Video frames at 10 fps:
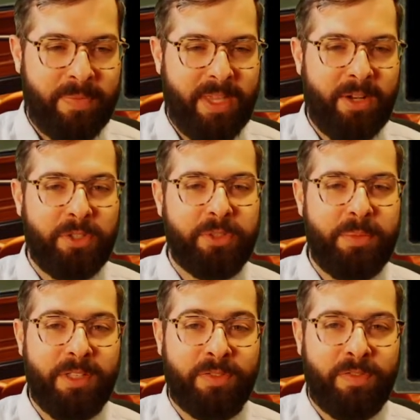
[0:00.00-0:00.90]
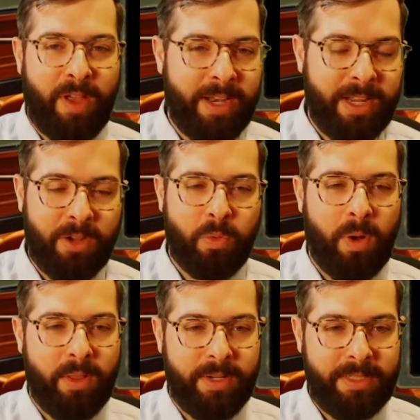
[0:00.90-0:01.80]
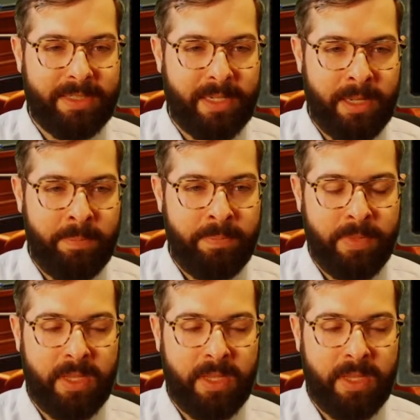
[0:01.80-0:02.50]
It also means finding quality time.